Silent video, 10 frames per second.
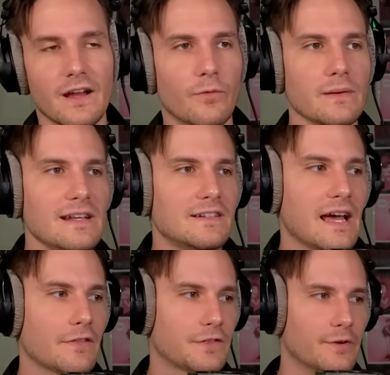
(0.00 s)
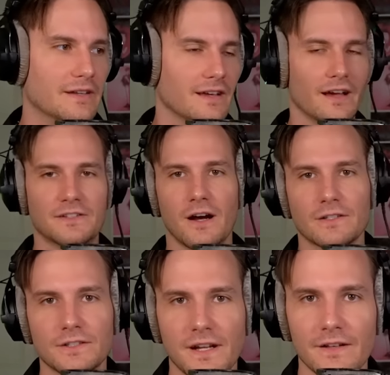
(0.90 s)
What do you mean death threat? A
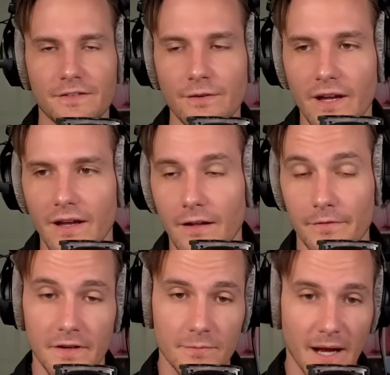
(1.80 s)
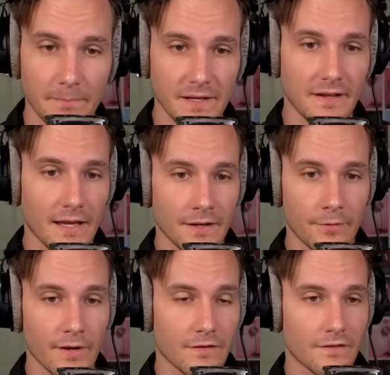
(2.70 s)
doctor tells you, this might be
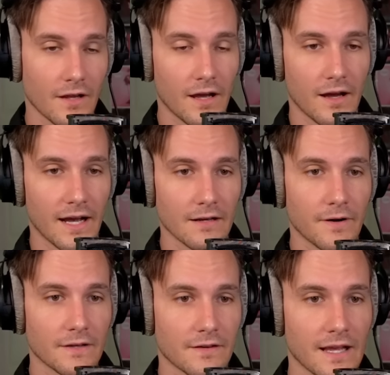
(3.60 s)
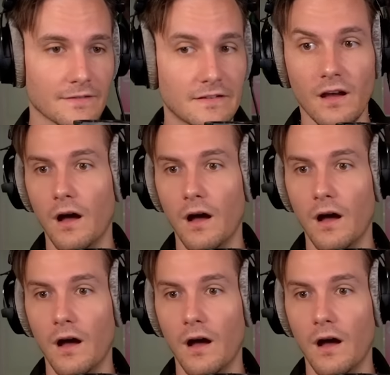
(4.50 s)
dangerous. I advise against it.